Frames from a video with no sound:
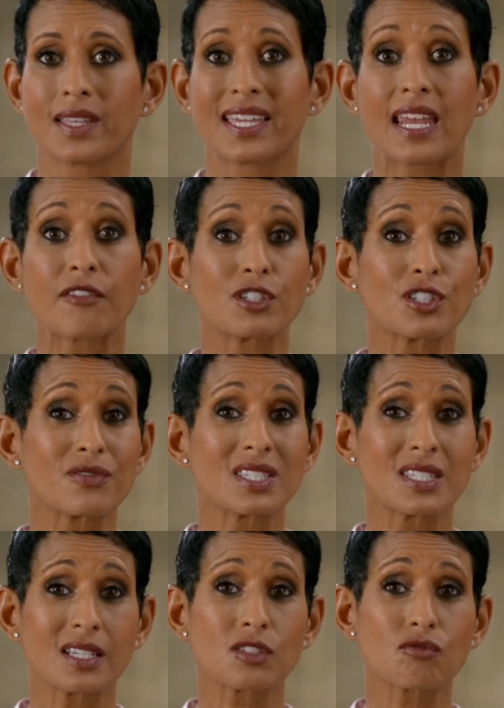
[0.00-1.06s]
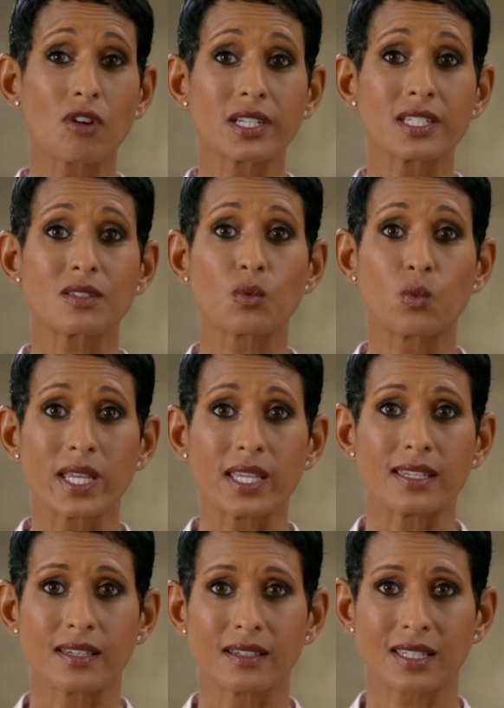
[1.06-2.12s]
An average of six riders a
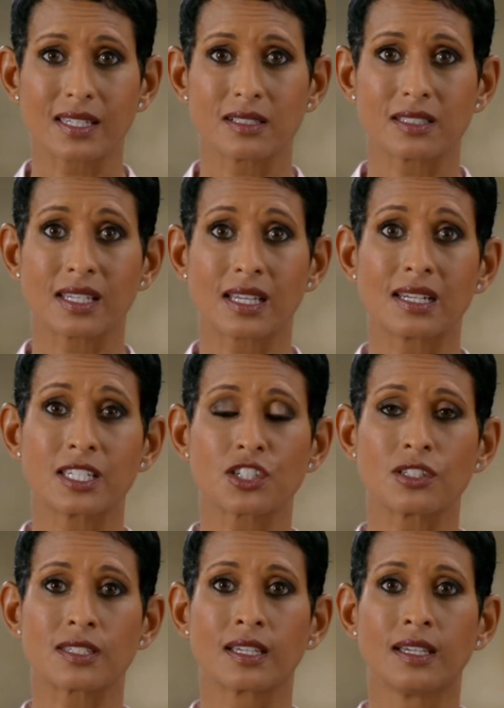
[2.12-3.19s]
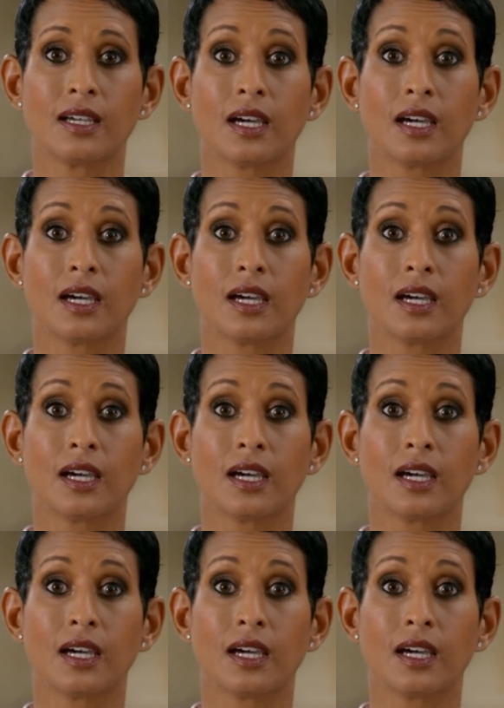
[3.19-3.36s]
week are killed in collisions,